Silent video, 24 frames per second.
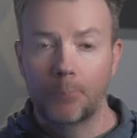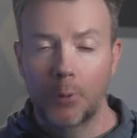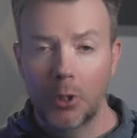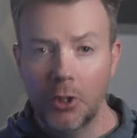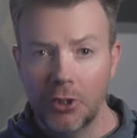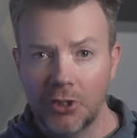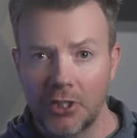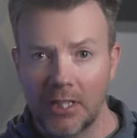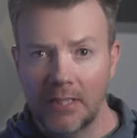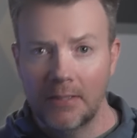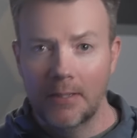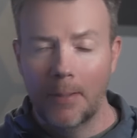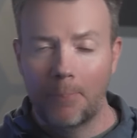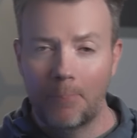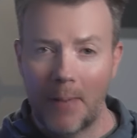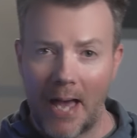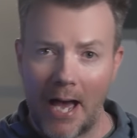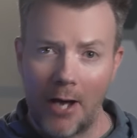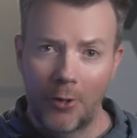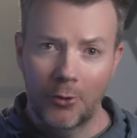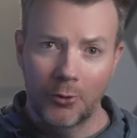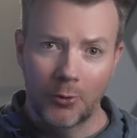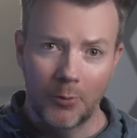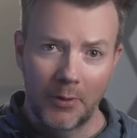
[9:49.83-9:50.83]
pushing the
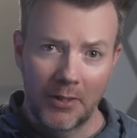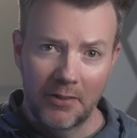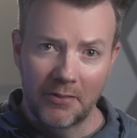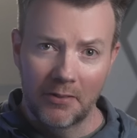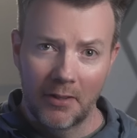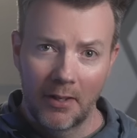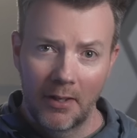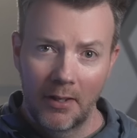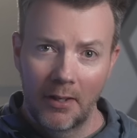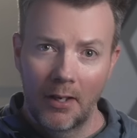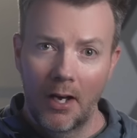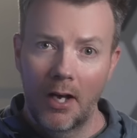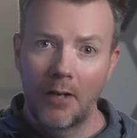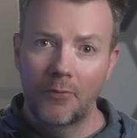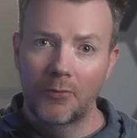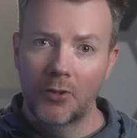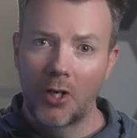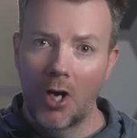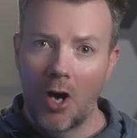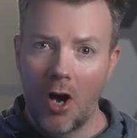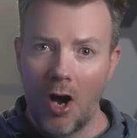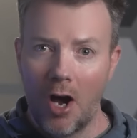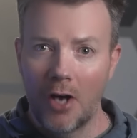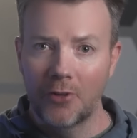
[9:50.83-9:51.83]
boundaries of
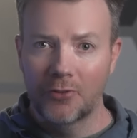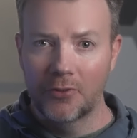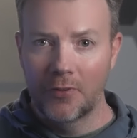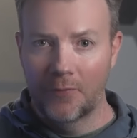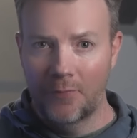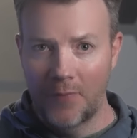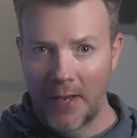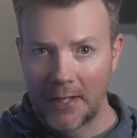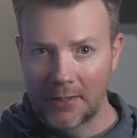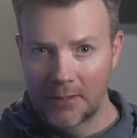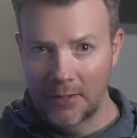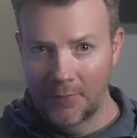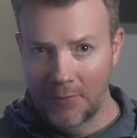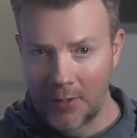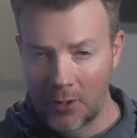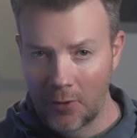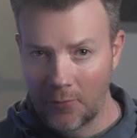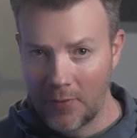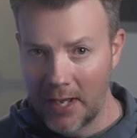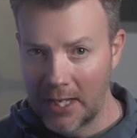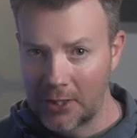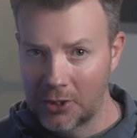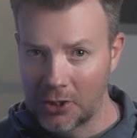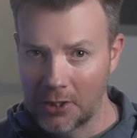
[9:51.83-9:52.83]
cost-effective
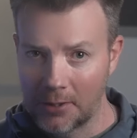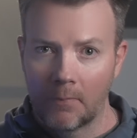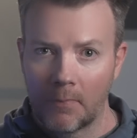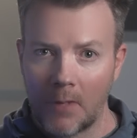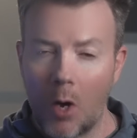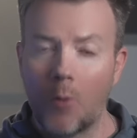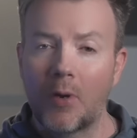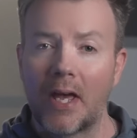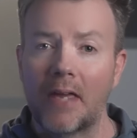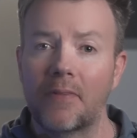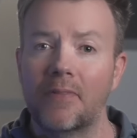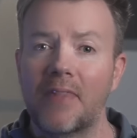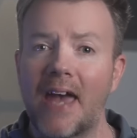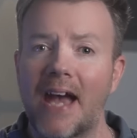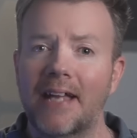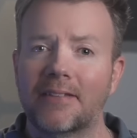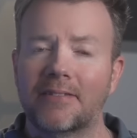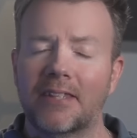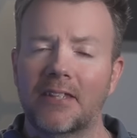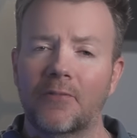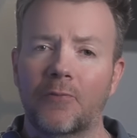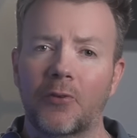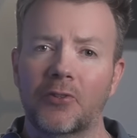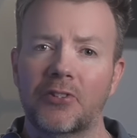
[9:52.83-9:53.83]
innovation. Okay,
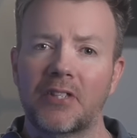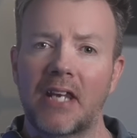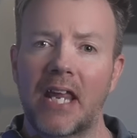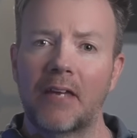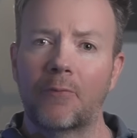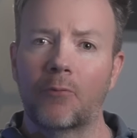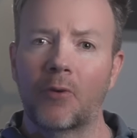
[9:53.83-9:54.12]
that's it for today,